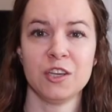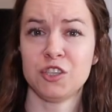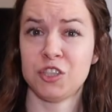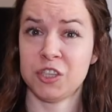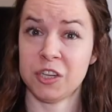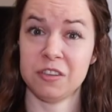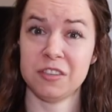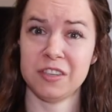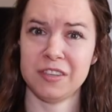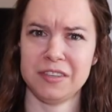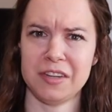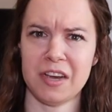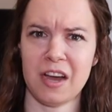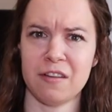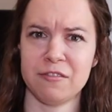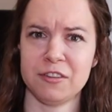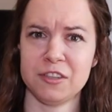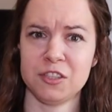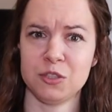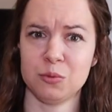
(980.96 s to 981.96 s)
Sheldon
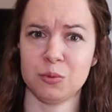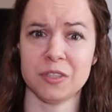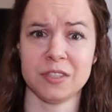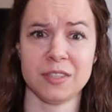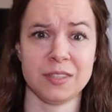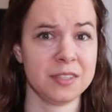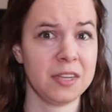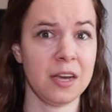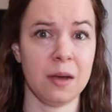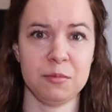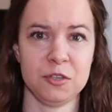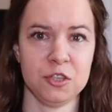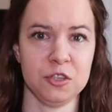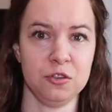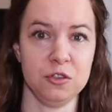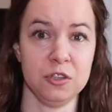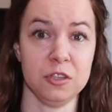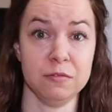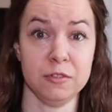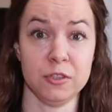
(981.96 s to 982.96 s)
Yavitz was
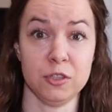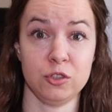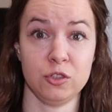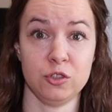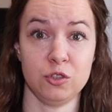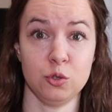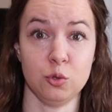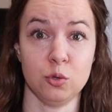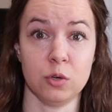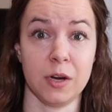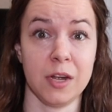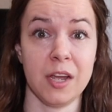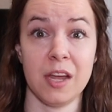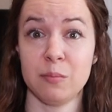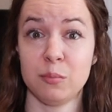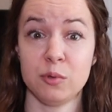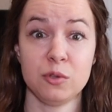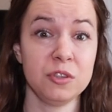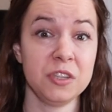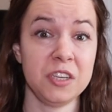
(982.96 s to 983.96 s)
skeptical of this story
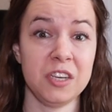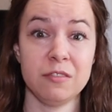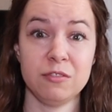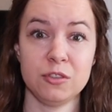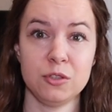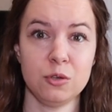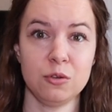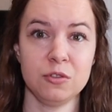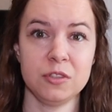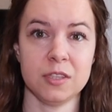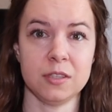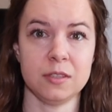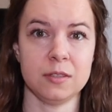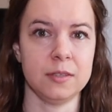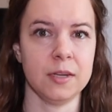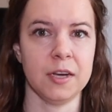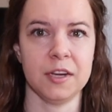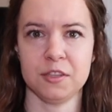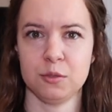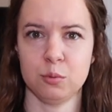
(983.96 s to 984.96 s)
and believed Knowles'
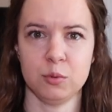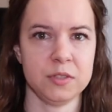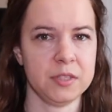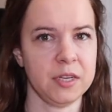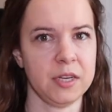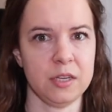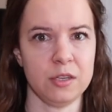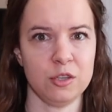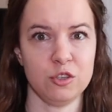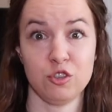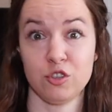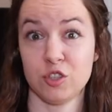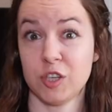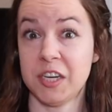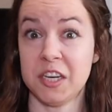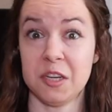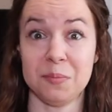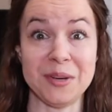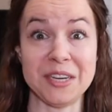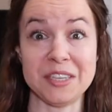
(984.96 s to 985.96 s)
death was a
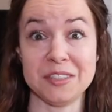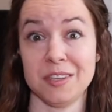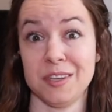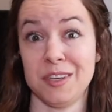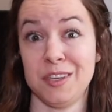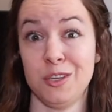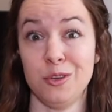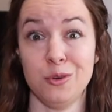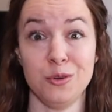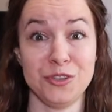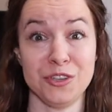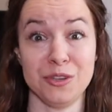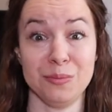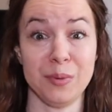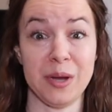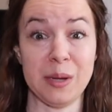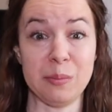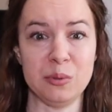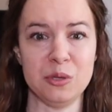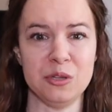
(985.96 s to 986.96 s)
straight up
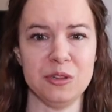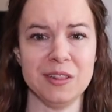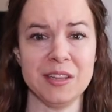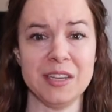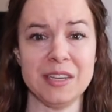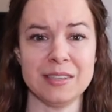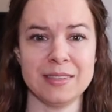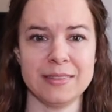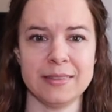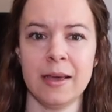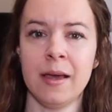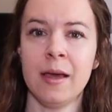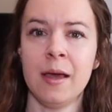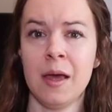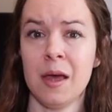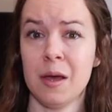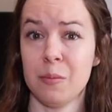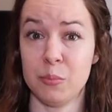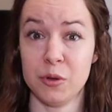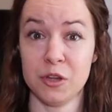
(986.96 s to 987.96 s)
execution by police,
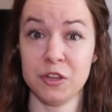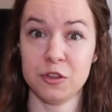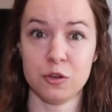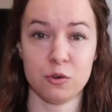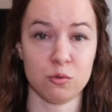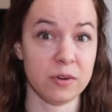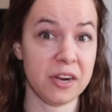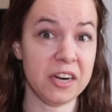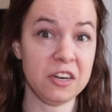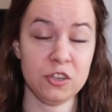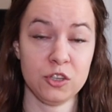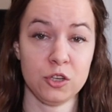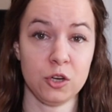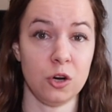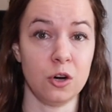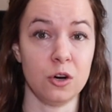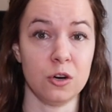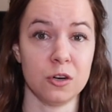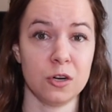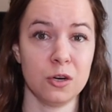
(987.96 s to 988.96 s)
but the wrecked
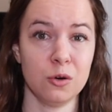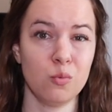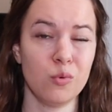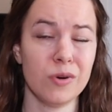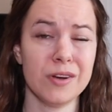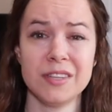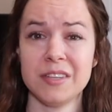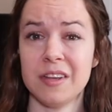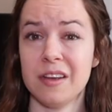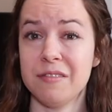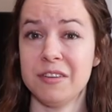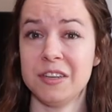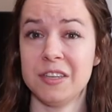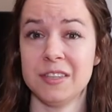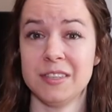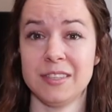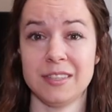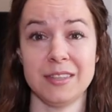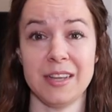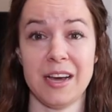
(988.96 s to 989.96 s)
car was
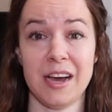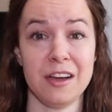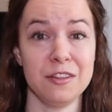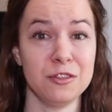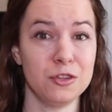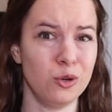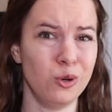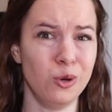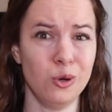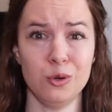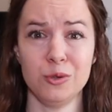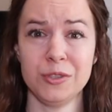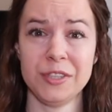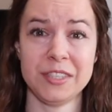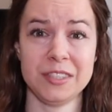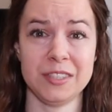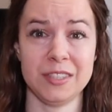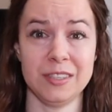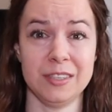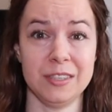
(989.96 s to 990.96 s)
evidence that the whole
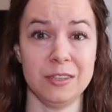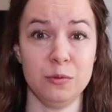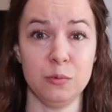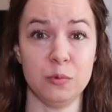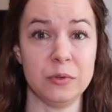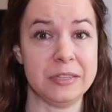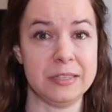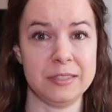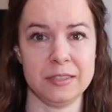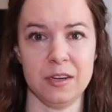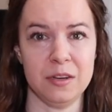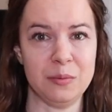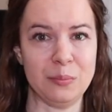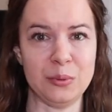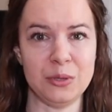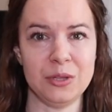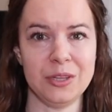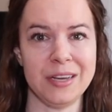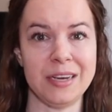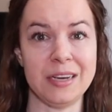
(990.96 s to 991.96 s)
incident was
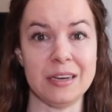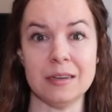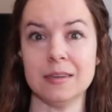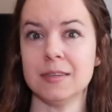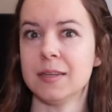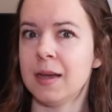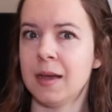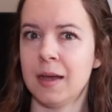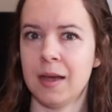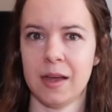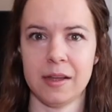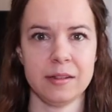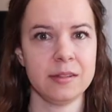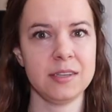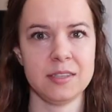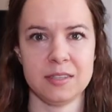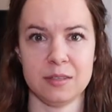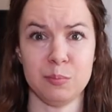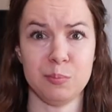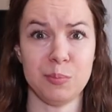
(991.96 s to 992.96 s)
unplanned, at
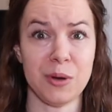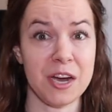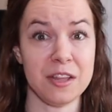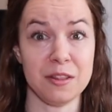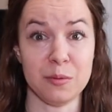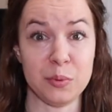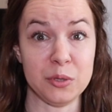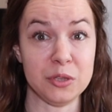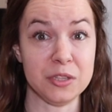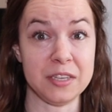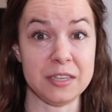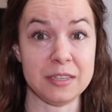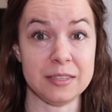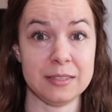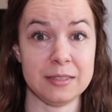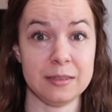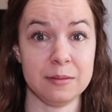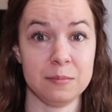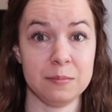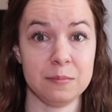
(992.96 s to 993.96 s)
least by the
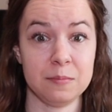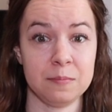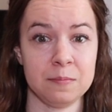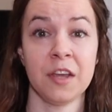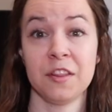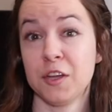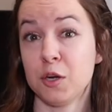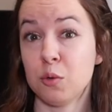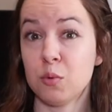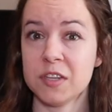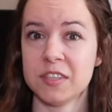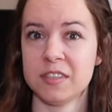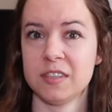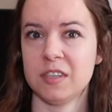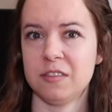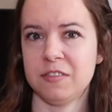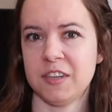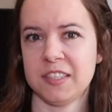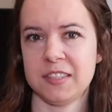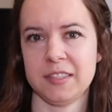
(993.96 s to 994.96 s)
police. There was
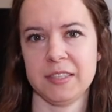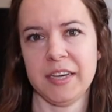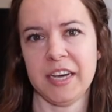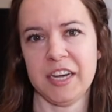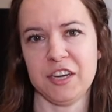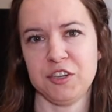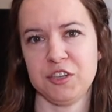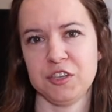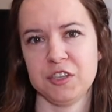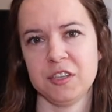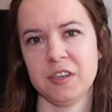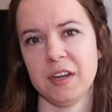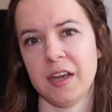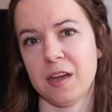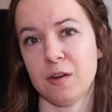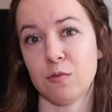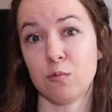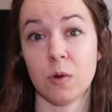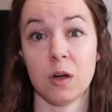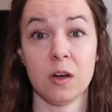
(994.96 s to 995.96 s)
an investigation,
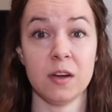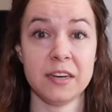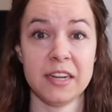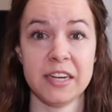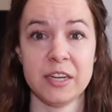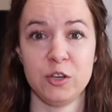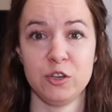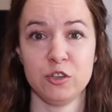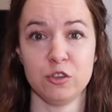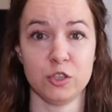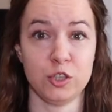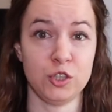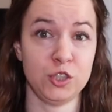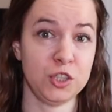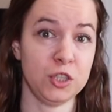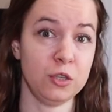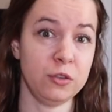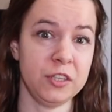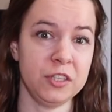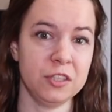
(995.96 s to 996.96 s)
and Ron Angel's
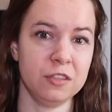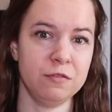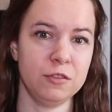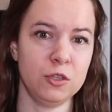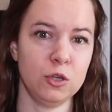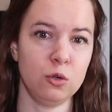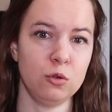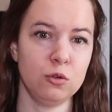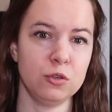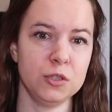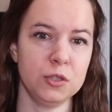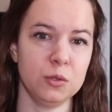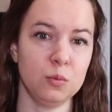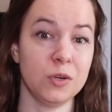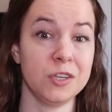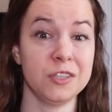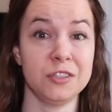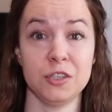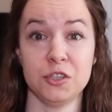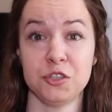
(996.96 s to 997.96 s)
shooting of Knowles
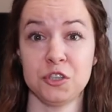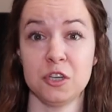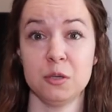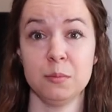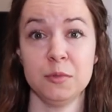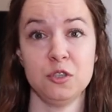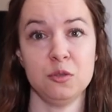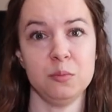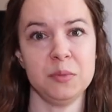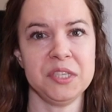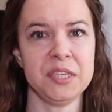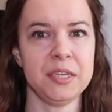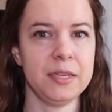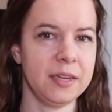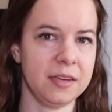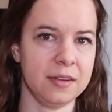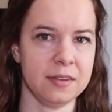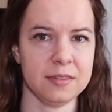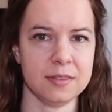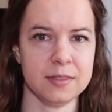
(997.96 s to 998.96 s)
was determined to be
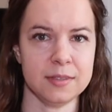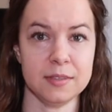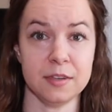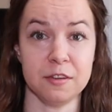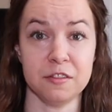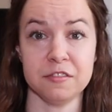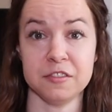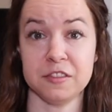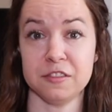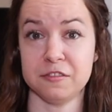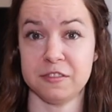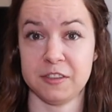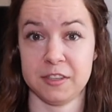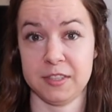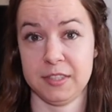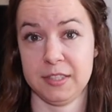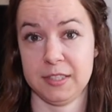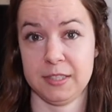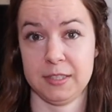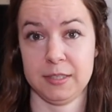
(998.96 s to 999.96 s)
in self
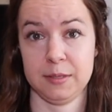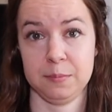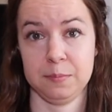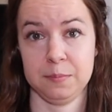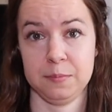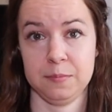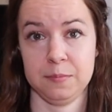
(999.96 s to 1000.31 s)
defense.